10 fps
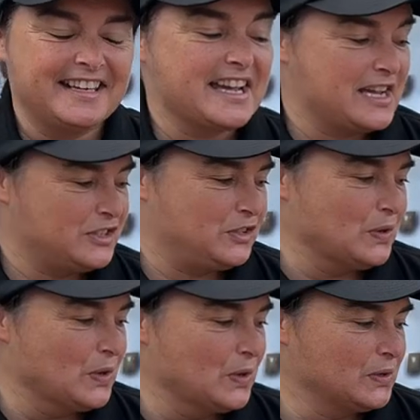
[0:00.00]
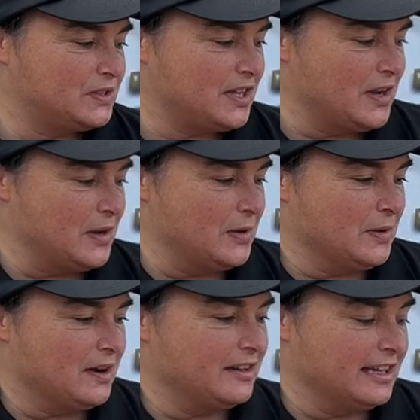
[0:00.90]
Yeah, sure. So
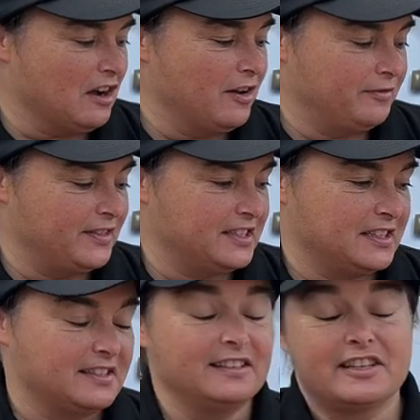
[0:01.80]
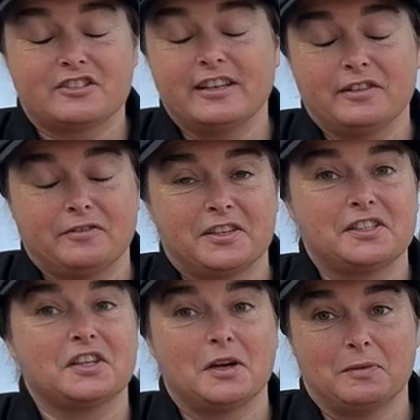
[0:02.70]
I've, this is literally the
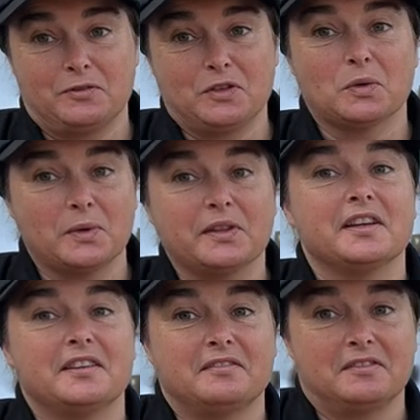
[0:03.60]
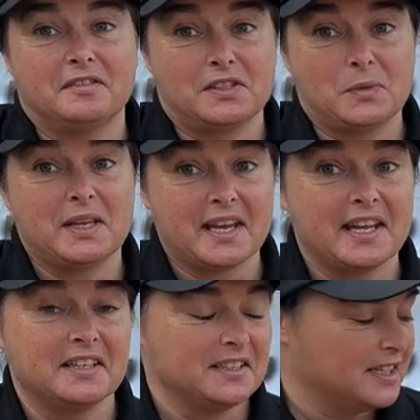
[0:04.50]
first time I've shot with it this
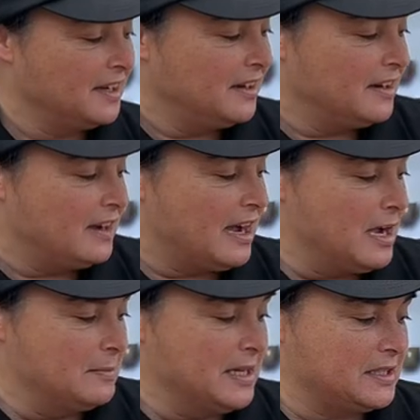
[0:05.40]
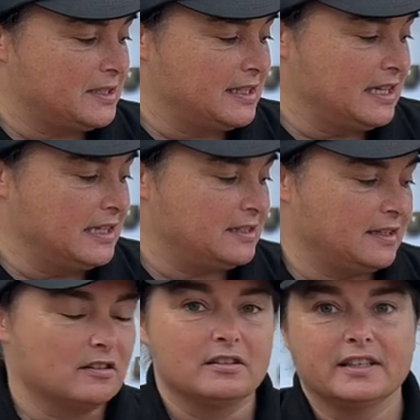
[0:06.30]
weekend. Um, it's the
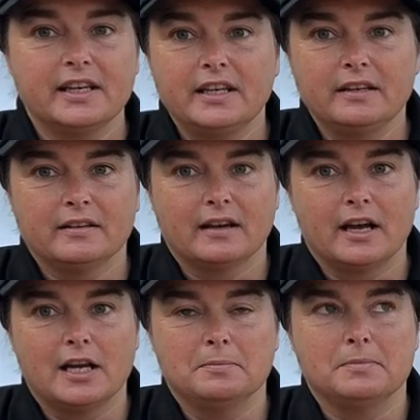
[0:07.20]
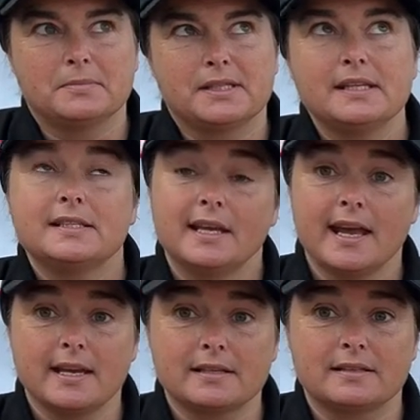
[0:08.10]
Sigani um,
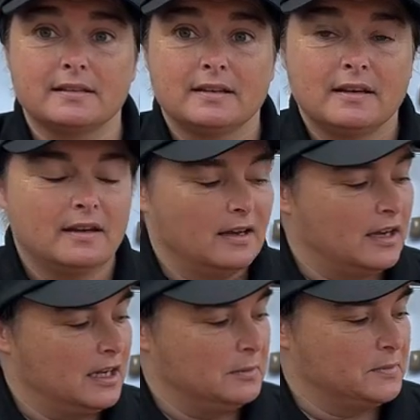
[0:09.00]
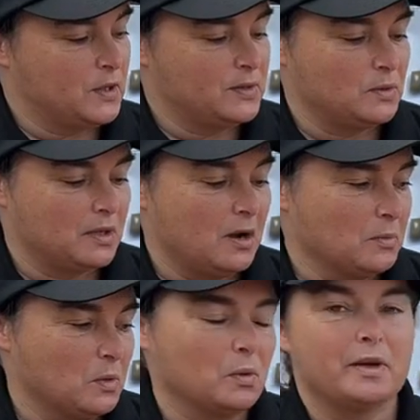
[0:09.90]
CCX. Um, so it's
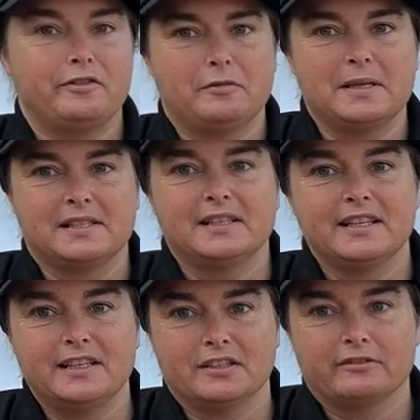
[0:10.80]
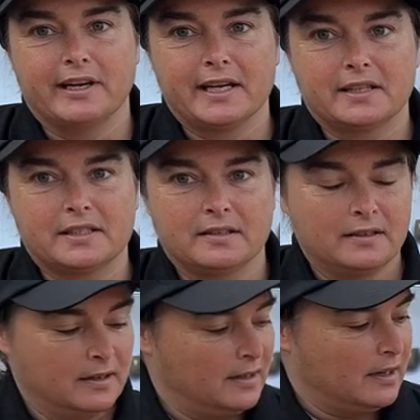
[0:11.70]
come all the way from Italy direct.
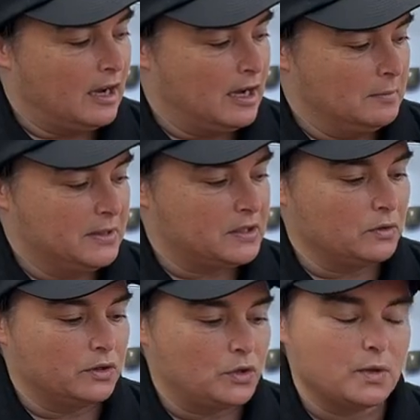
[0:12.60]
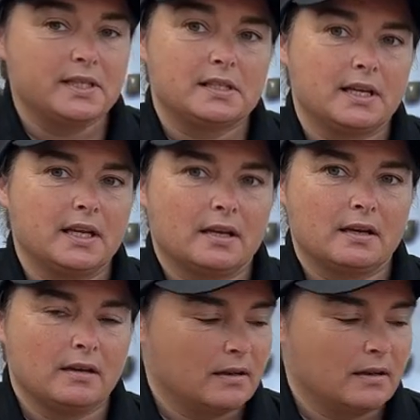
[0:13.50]
Um, it's got the joystick.